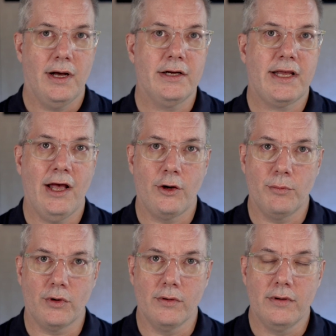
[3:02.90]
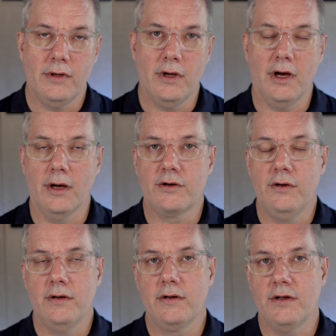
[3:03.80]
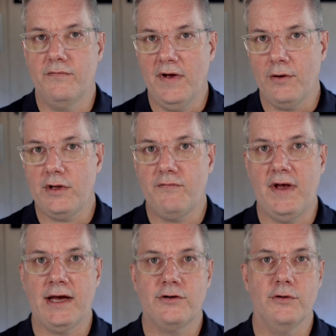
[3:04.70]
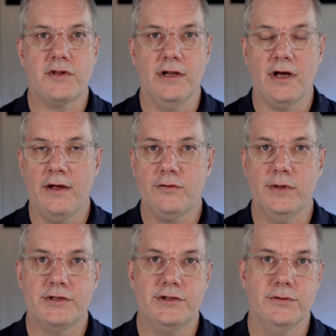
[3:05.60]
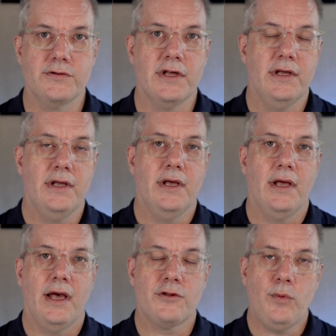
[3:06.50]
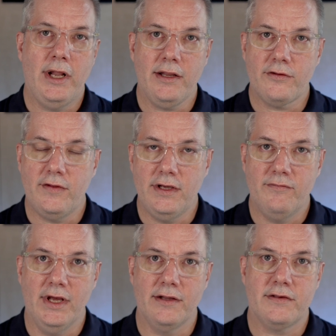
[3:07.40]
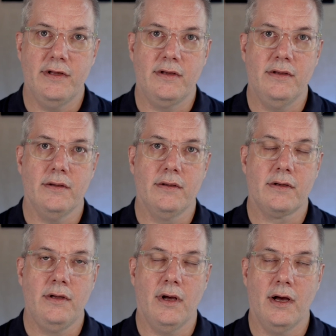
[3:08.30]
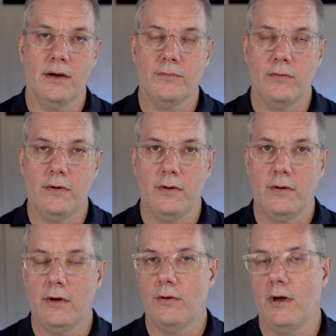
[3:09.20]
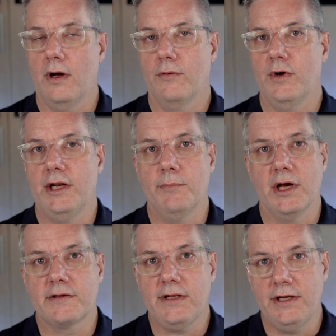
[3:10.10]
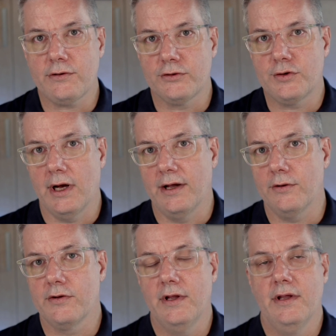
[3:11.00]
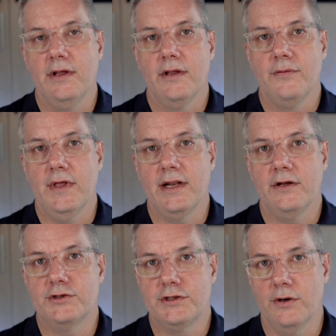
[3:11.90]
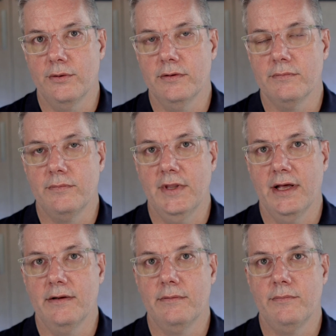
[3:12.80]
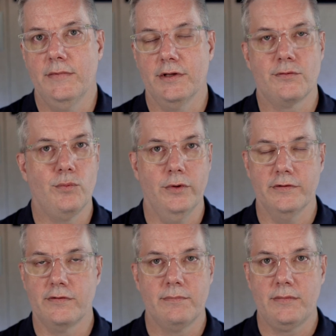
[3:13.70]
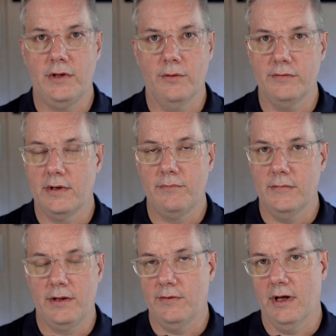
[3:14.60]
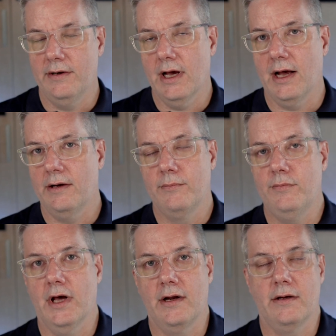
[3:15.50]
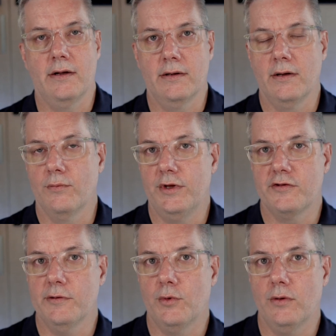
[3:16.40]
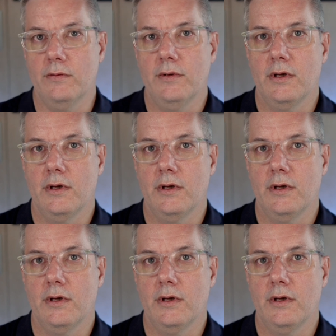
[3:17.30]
unaccountable confounding factors and other issues, as well as the advancing randomized clinical trials that had shown that this was, not a reasonable